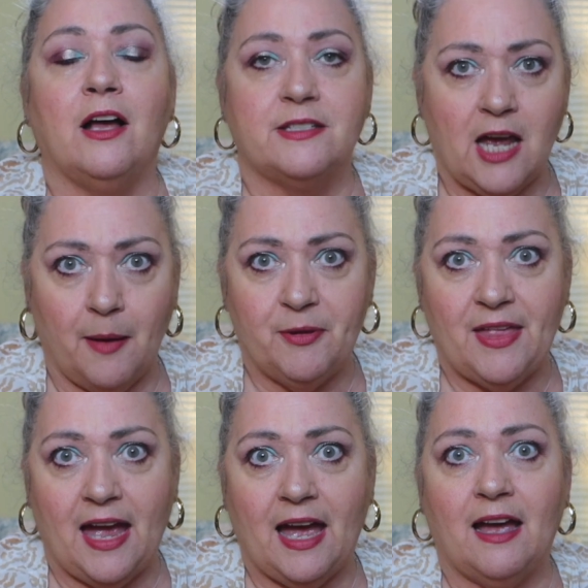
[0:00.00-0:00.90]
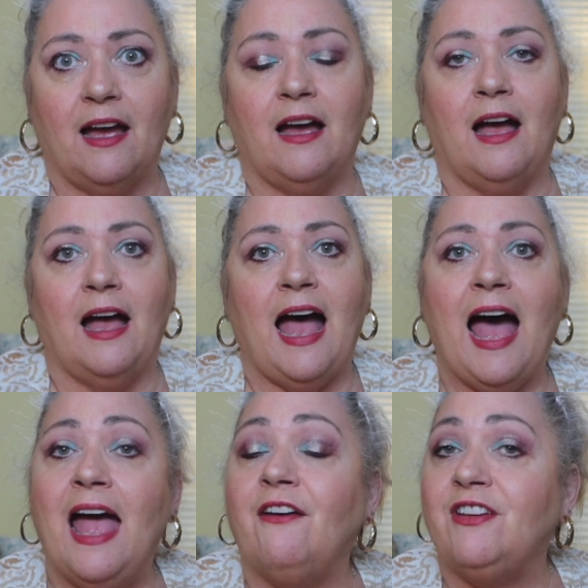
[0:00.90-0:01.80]
top of that,
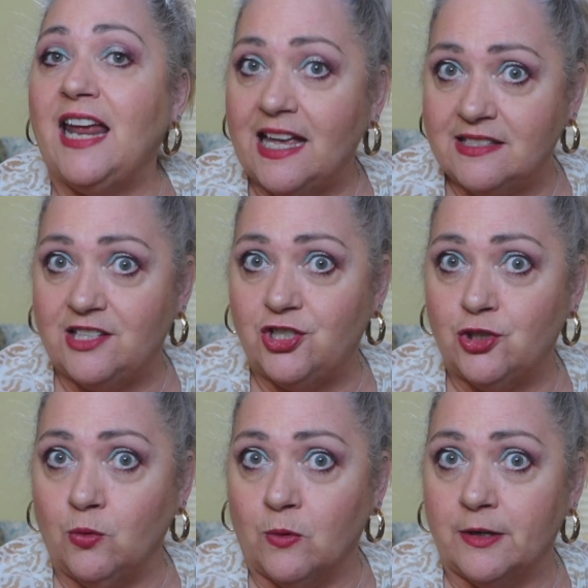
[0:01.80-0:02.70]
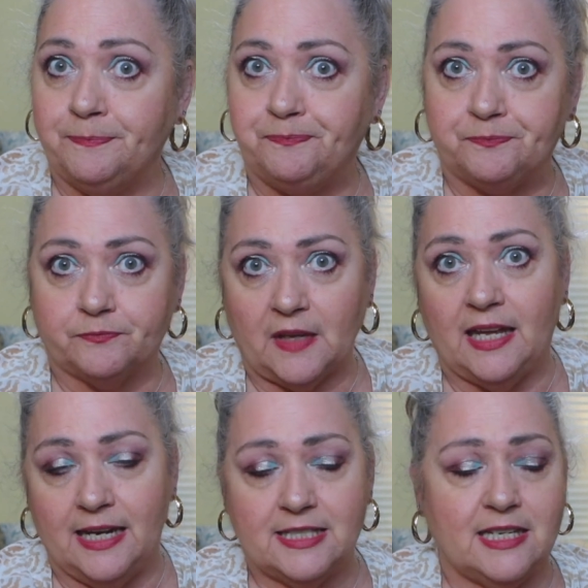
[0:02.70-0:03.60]
I have an Etsy store,
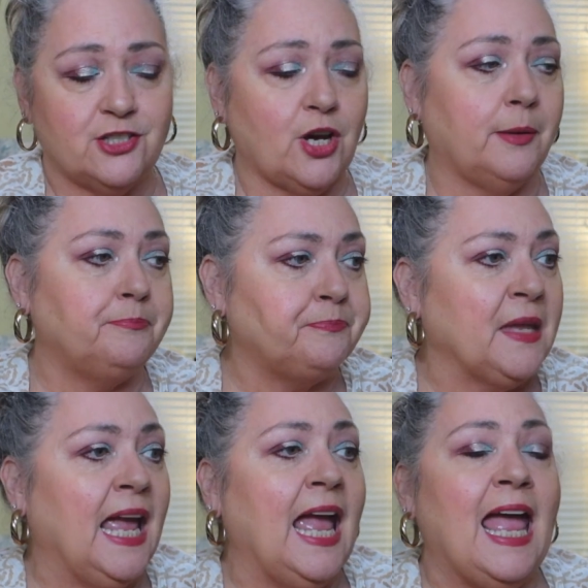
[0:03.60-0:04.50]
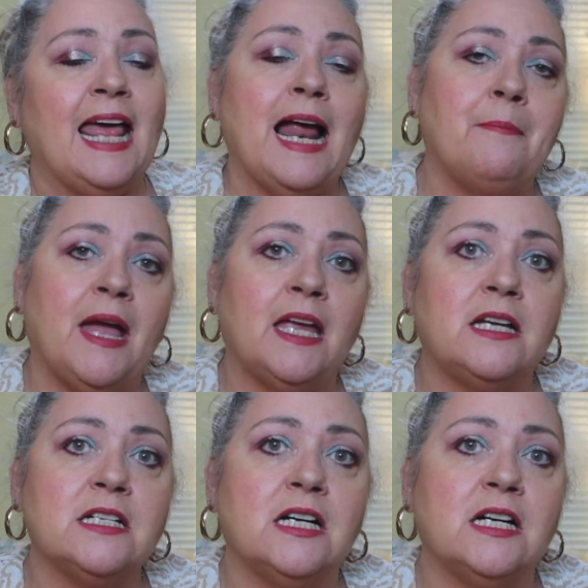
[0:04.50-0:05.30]
an Etsy shop, and I make